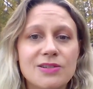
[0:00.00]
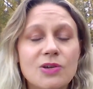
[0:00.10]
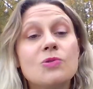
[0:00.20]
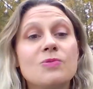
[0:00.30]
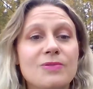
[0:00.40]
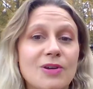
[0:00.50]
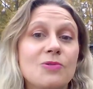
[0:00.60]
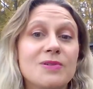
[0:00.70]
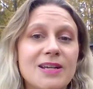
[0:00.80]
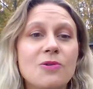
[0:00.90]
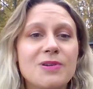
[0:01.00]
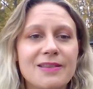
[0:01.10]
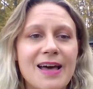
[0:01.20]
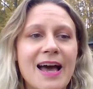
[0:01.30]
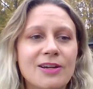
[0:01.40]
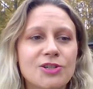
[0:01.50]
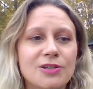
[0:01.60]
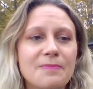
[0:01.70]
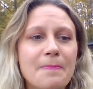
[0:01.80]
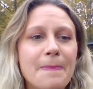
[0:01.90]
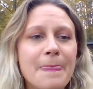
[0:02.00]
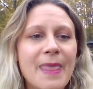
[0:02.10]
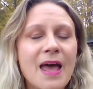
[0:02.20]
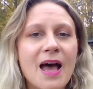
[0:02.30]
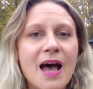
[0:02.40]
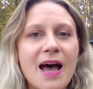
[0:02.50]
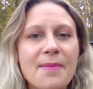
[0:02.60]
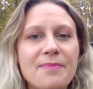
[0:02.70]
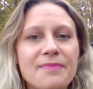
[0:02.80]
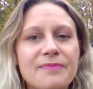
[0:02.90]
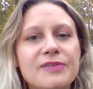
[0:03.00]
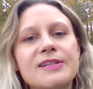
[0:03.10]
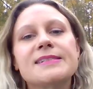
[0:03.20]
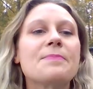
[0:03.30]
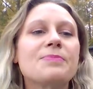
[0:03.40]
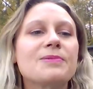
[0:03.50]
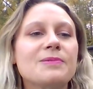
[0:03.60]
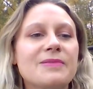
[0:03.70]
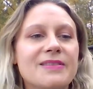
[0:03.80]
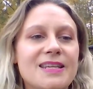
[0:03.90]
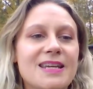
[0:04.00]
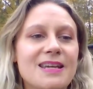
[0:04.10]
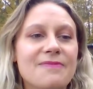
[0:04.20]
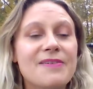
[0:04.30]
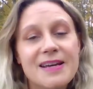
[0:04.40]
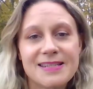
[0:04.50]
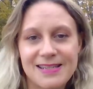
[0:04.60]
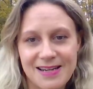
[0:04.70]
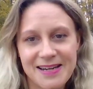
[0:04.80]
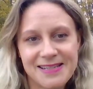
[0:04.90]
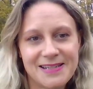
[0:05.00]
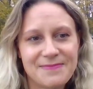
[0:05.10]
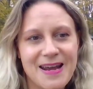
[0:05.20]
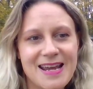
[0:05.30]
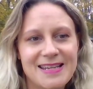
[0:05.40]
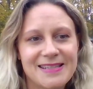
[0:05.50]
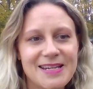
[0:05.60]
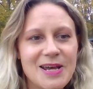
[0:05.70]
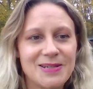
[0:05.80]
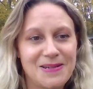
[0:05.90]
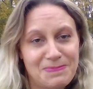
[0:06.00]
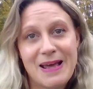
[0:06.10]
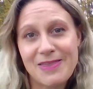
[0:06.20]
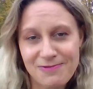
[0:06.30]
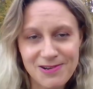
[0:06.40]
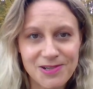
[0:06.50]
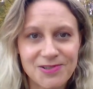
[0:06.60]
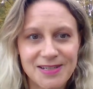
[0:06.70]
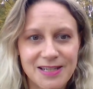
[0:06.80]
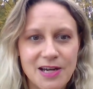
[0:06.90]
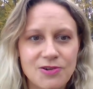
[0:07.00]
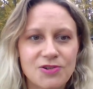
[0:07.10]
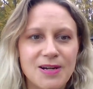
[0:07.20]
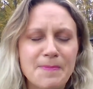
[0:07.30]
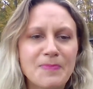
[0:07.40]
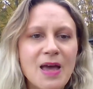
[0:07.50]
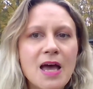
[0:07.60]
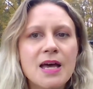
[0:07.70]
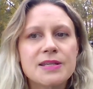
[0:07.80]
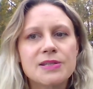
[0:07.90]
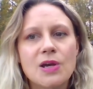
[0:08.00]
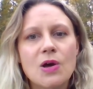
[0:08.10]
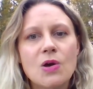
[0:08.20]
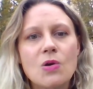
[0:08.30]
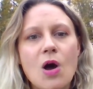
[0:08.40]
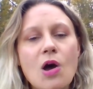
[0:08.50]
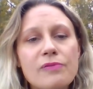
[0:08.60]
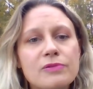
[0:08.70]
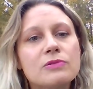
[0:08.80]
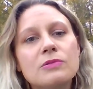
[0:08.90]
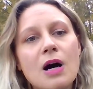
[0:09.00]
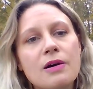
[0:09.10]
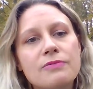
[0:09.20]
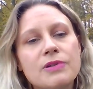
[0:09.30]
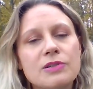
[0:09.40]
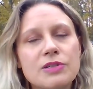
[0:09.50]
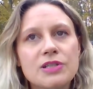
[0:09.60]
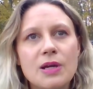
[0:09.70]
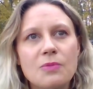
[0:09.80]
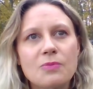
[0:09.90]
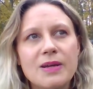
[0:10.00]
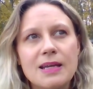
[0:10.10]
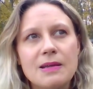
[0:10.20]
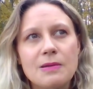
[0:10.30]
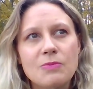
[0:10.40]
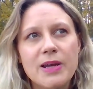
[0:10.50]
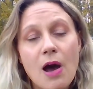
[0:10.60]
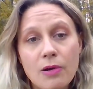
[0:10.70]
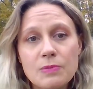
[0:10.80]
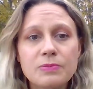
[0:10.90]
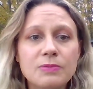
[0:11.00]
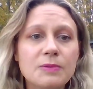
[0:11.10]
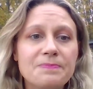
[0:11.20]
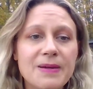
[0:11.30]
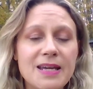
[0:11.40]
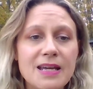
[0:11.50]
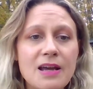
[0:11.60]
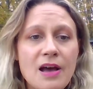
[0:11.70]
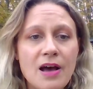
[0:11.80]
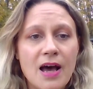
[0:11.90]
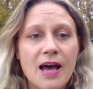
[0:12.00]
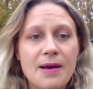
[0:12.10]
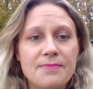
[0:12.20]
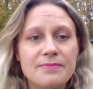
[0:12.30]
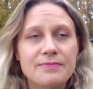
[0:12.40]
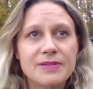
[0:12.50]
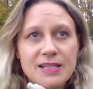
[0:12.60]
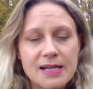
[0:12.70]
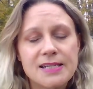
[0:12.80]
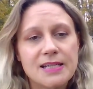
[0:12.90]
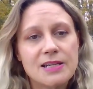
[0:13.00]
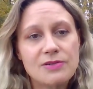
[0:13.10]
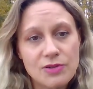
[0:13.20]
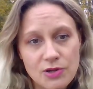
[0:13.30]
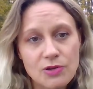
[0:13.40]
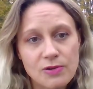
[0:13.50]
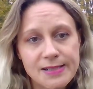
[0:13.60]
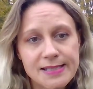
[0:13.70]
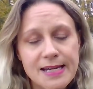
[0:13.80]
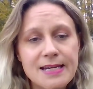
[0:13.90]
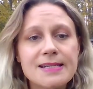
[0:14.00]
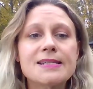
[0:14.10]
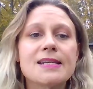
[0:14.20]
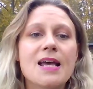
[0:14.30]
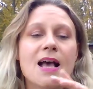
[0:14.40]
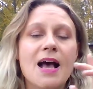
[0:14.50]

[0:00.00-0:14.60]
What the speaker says: who is owning that action. For example, the first item is to plan the route across the country. So overall our route we hope will be starting in New York State,